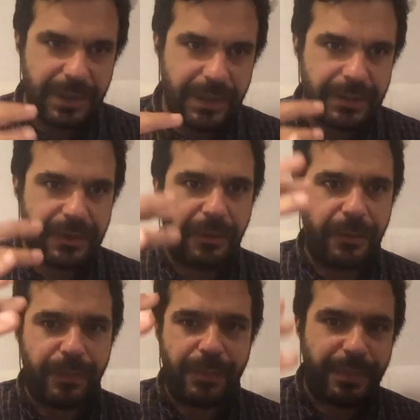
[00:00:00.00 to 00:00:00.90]

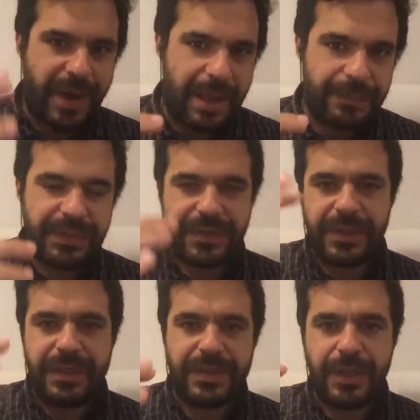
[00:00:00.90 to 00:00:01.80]
So perhaps
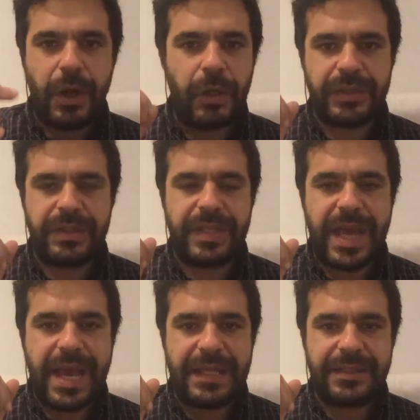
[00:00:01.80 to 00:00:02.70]
it's not
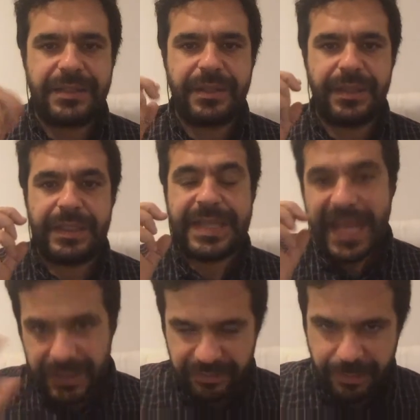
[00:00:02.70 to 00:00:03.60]
that
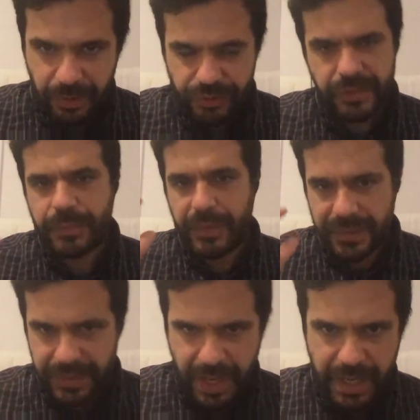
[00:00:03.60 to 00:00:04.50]
negative emotions per
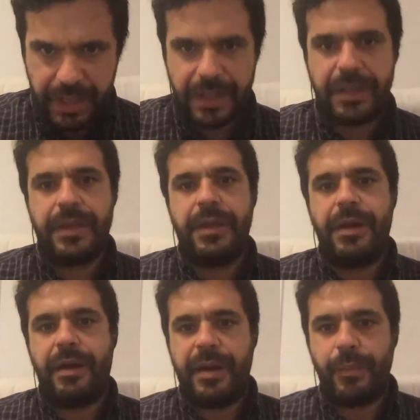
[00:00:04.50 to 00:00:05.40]
se
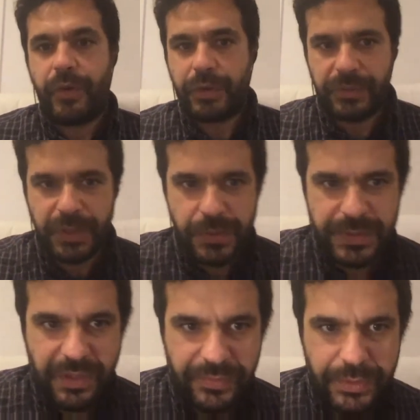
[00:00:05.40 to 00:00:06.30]
are more
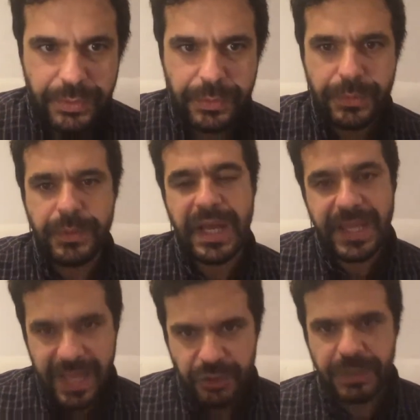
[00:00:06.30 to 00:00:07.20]
conducive to
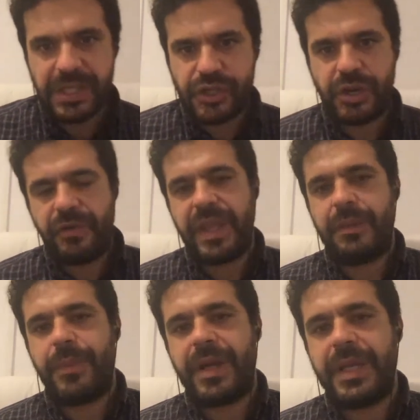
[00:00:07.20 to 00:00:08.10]
engagement and
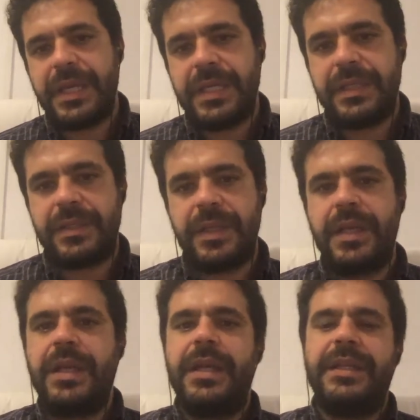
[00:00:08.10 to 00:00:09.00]
sharing, but is
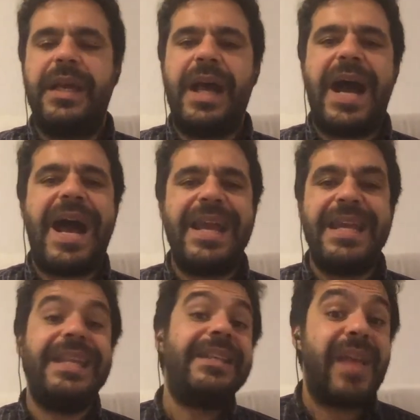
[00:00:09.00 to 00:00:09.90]
high
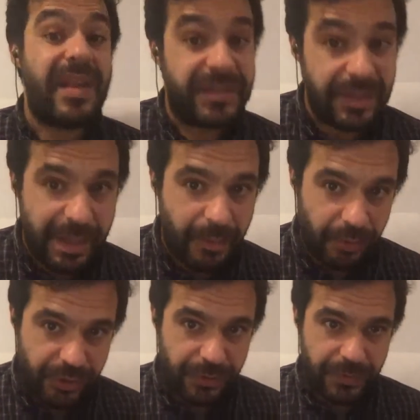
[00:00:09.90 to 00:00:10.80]
intensity
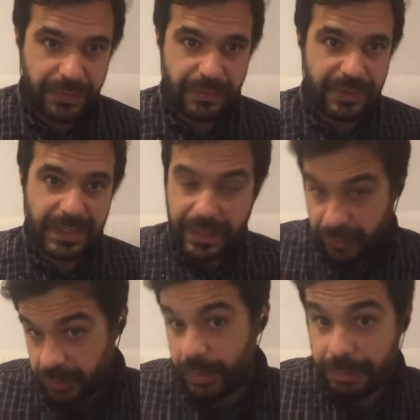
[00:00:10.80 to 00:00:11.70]
emotions that can
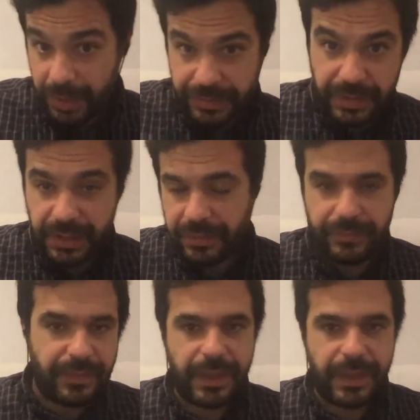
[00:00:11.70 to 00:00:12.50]
also be positive